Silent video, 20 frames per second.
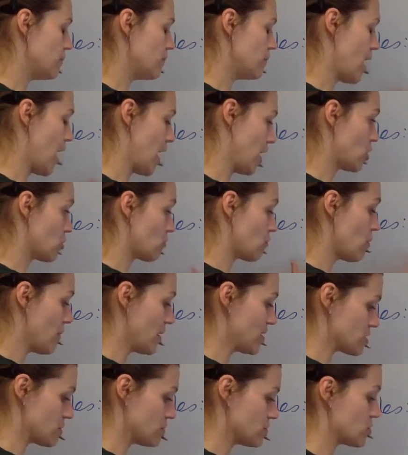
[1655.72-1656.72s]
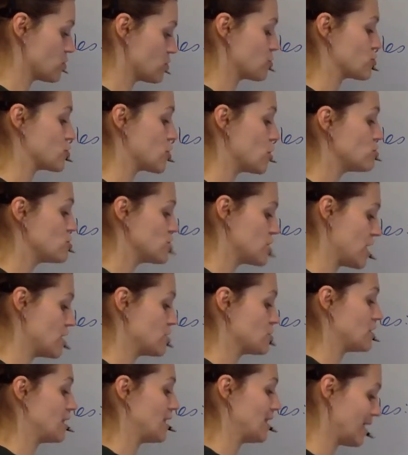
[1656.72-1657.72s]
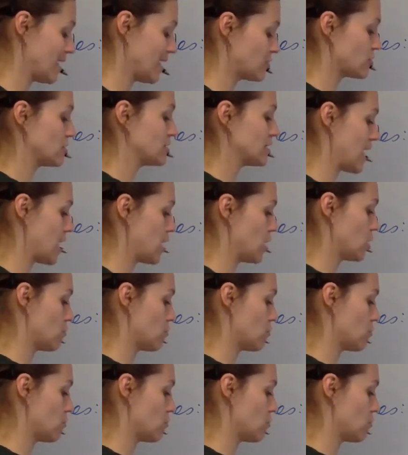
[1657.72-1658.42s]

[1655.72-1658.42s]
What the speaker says: angular momentum. So there's no change in the electron's angular